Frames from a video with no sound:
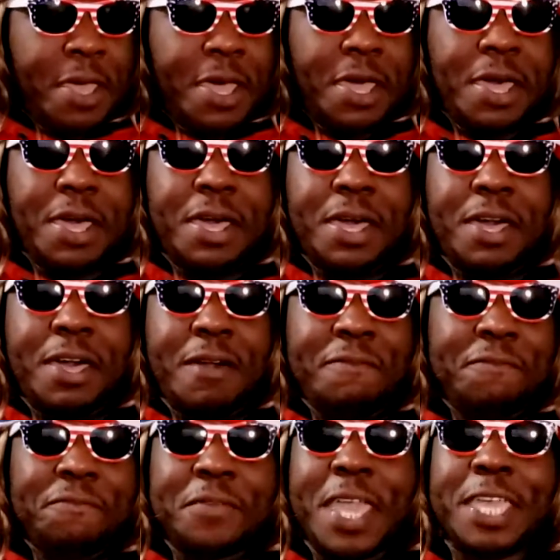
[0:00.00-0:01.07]
uh, uh, uh,
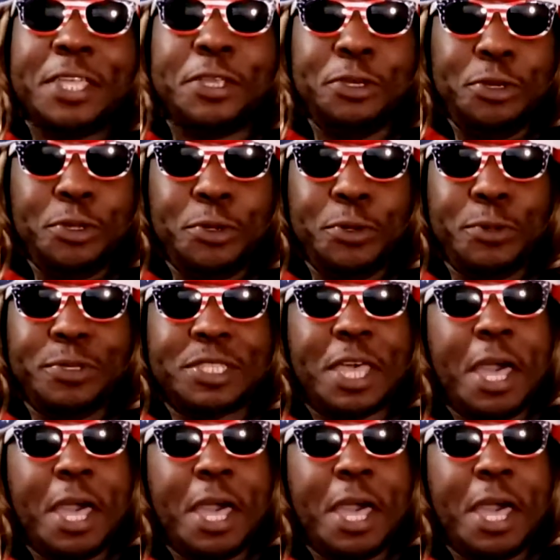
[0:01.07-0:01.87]
fake news,